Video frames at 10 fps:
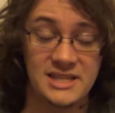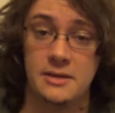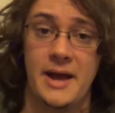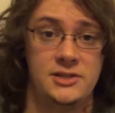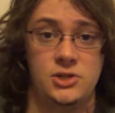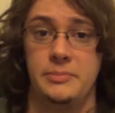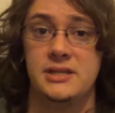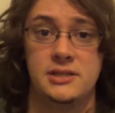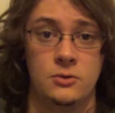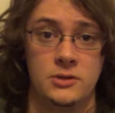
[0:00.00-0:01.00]
a
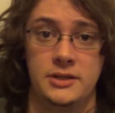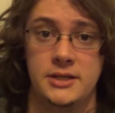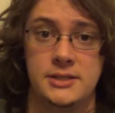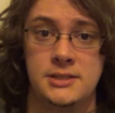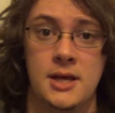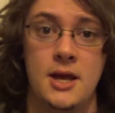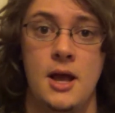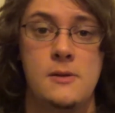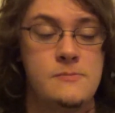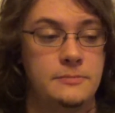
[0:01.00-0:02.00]
masterpiece, it really is.
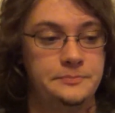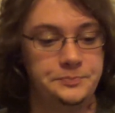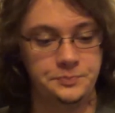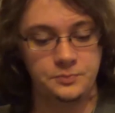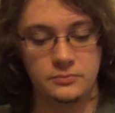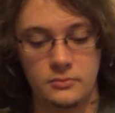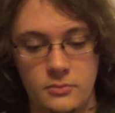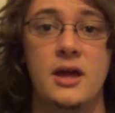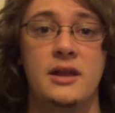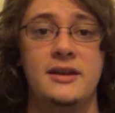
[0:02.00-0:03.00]

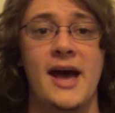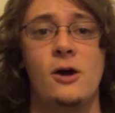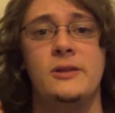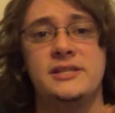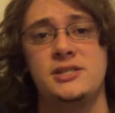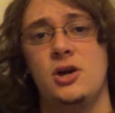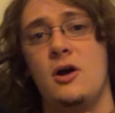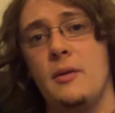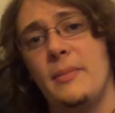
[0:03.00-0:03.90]
Now let's talk